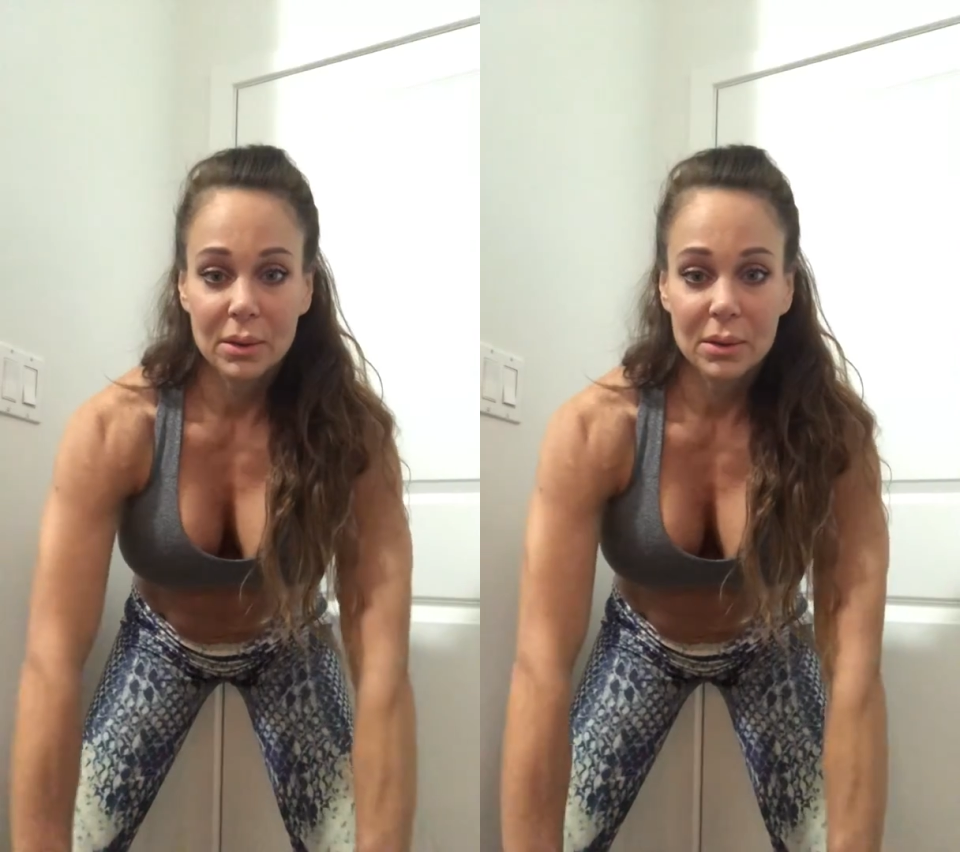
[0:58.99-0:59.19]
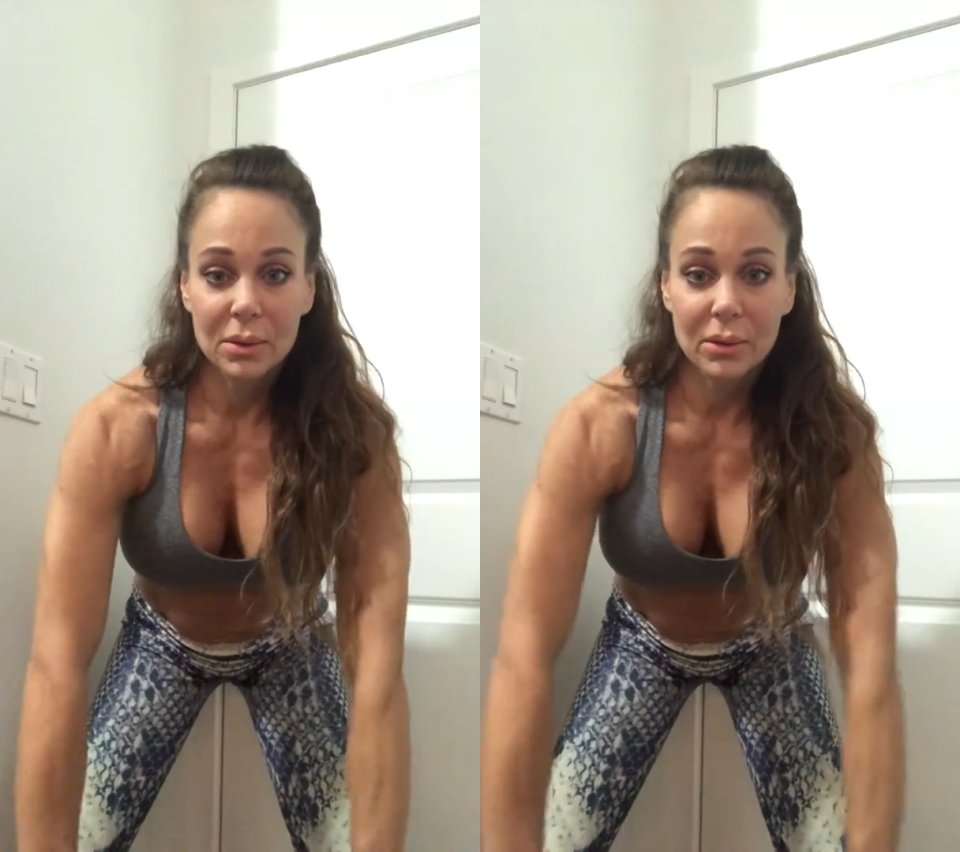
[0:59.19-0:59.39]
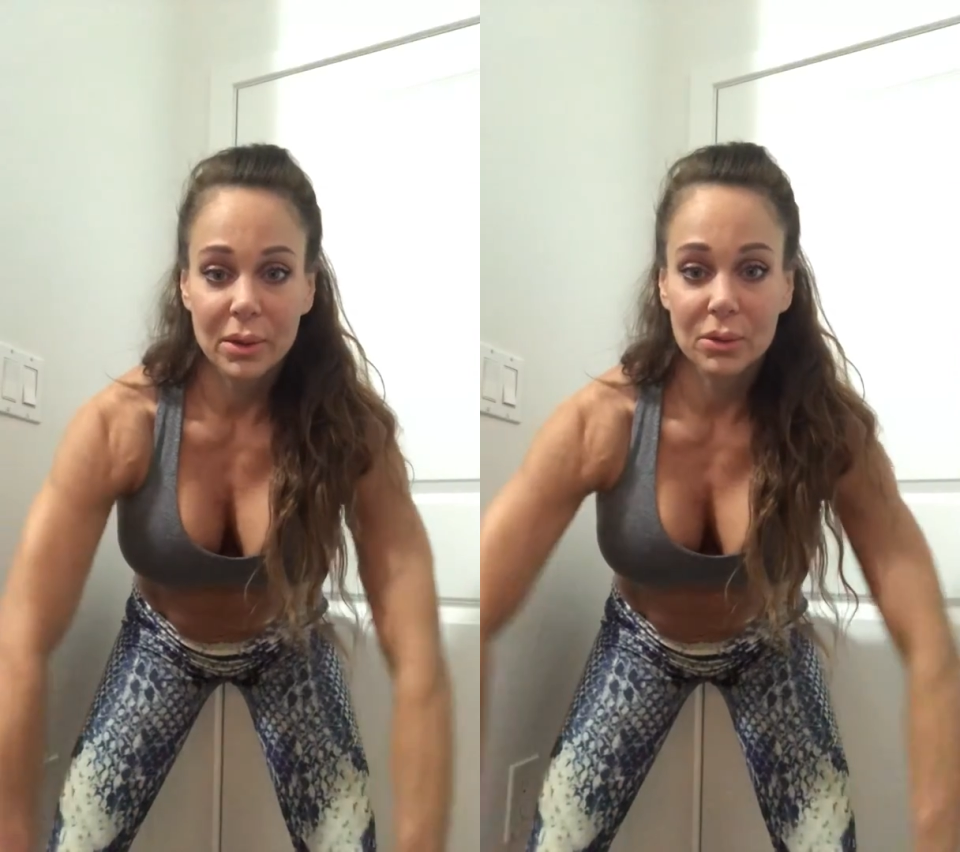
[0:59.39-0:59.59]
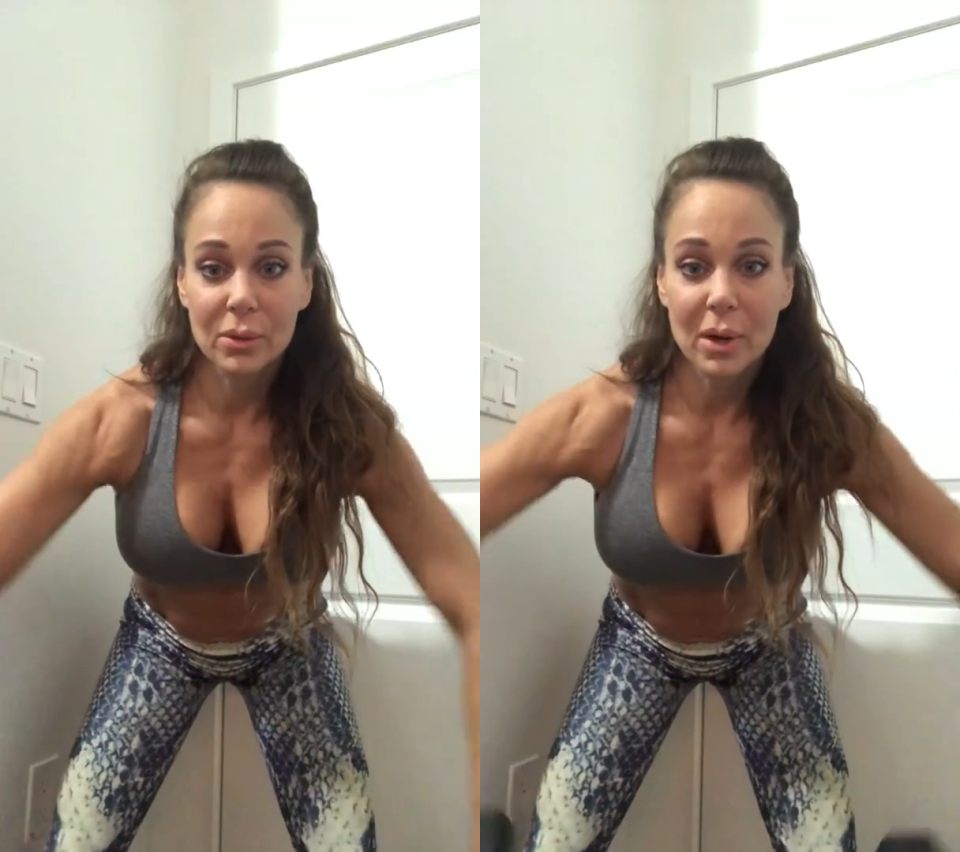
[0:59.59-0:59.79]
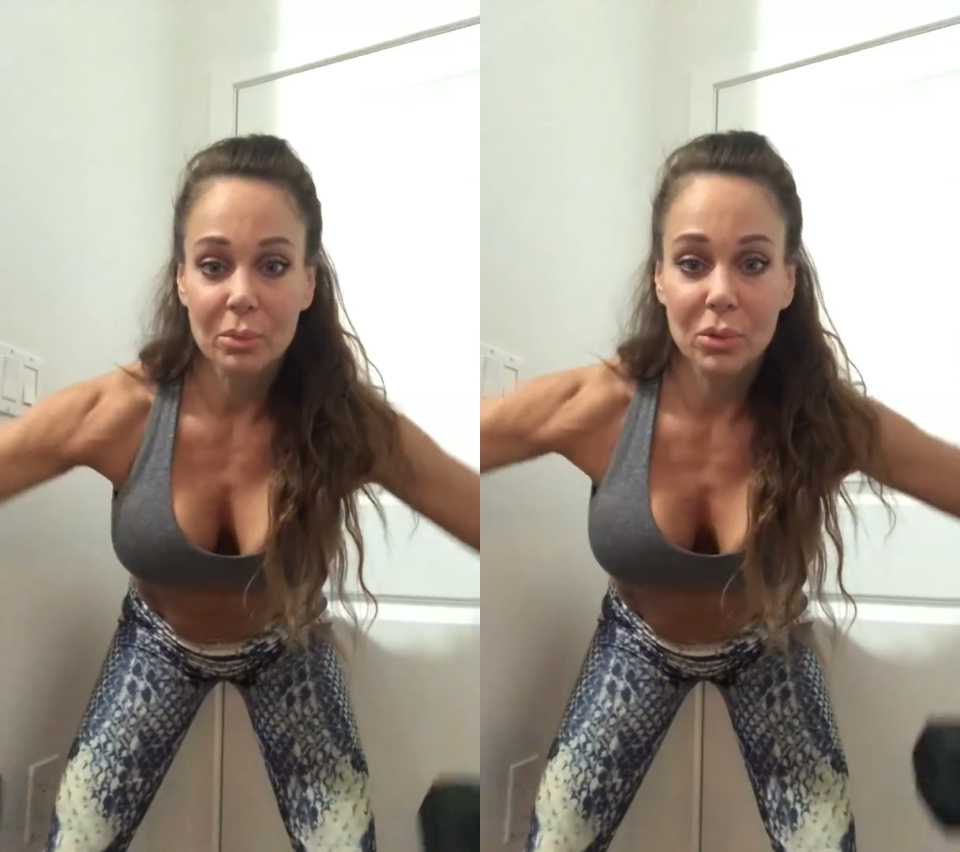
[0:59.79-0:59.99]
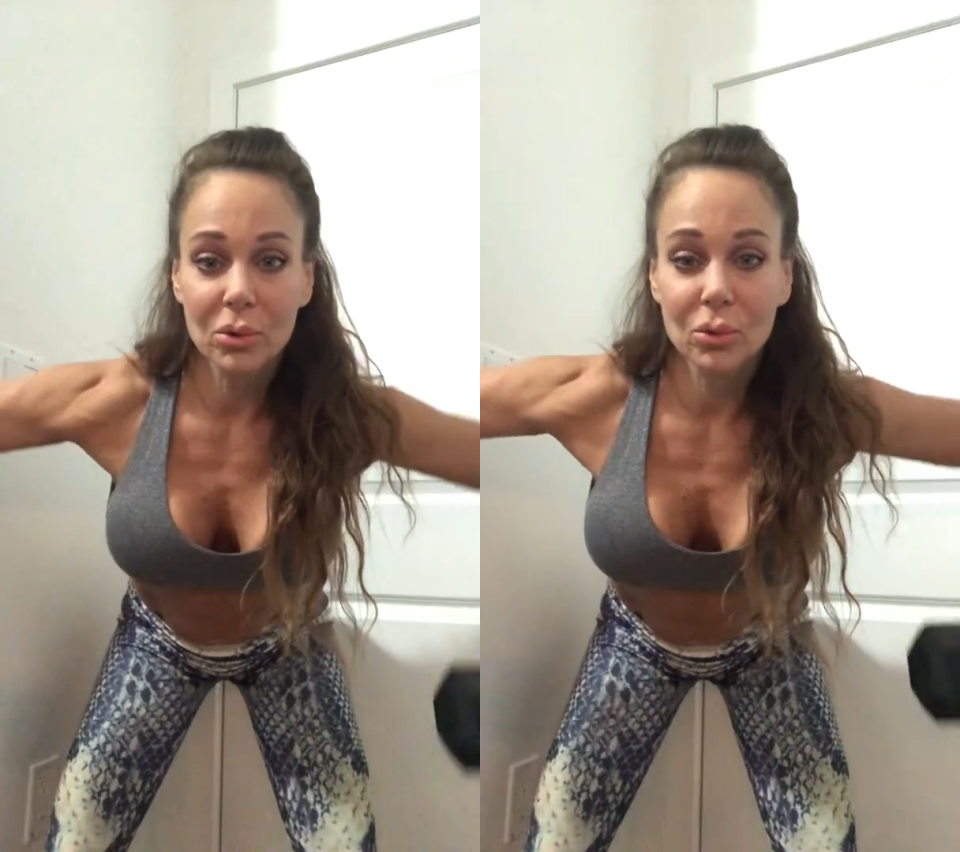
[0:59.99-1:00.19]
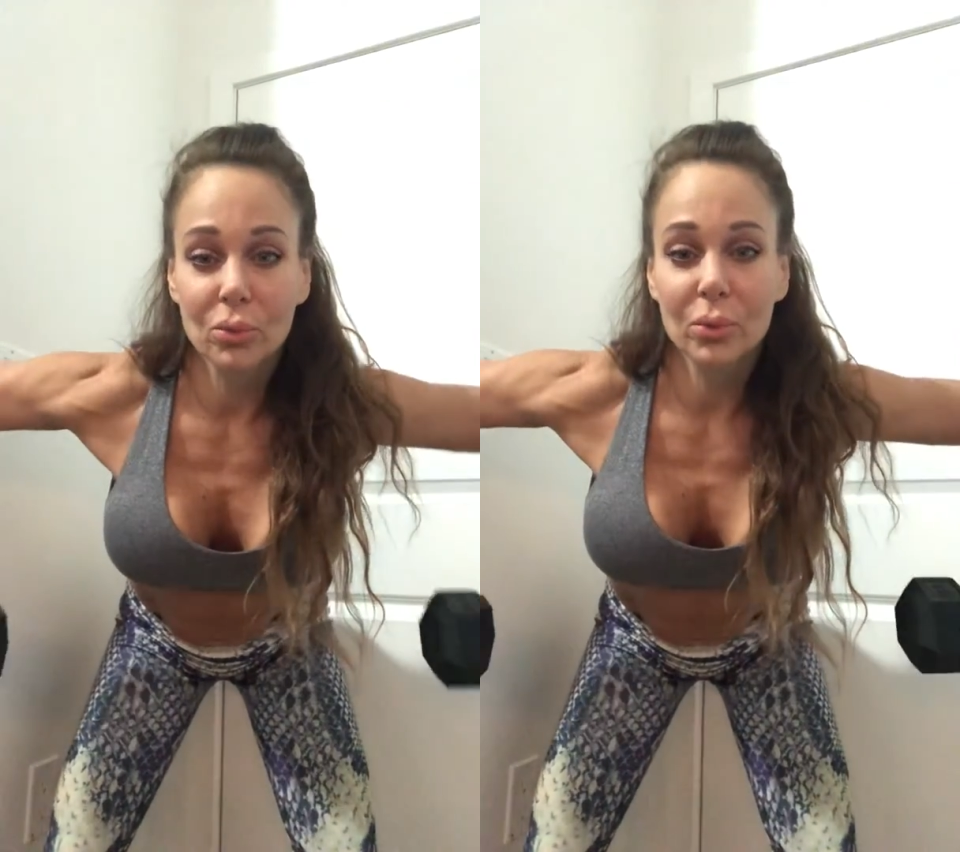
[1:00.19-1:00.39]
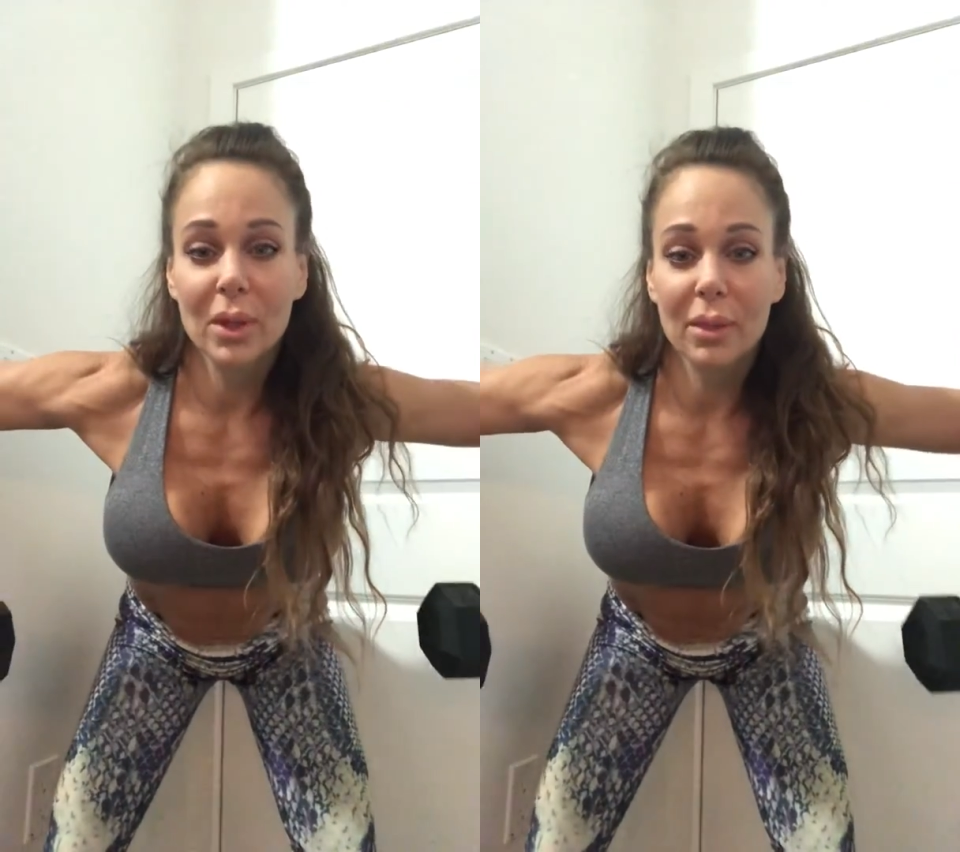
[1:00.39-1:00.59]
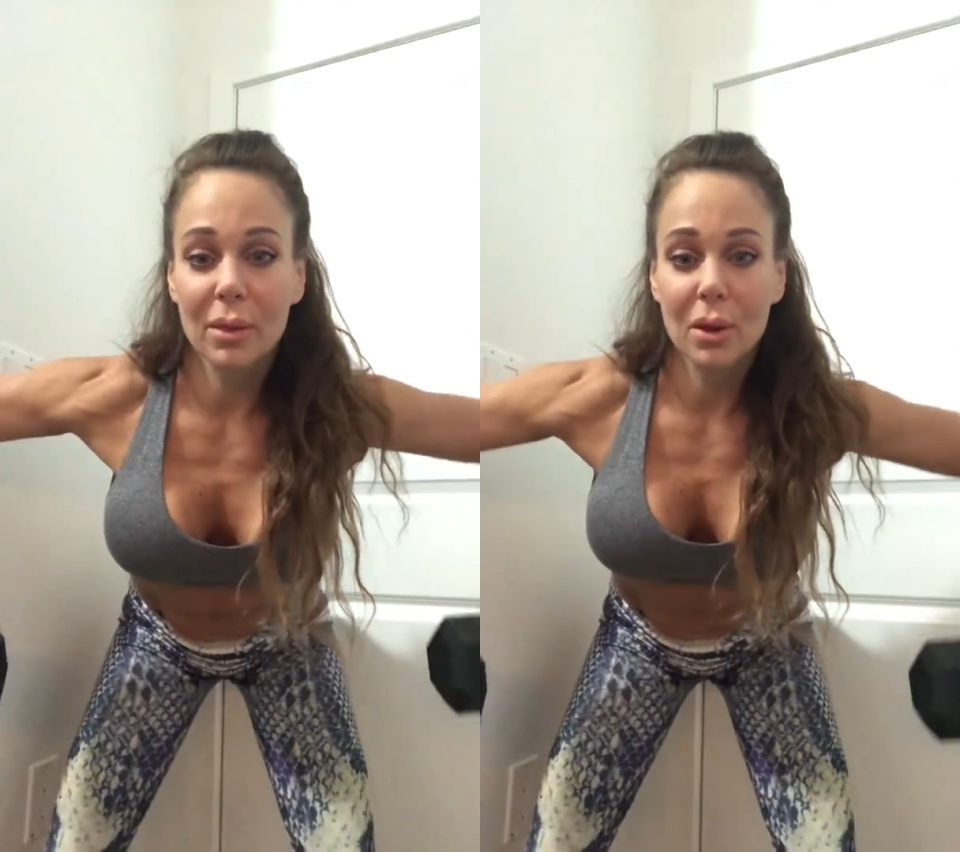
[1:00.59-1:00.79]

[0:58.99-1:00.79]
This is going to help you with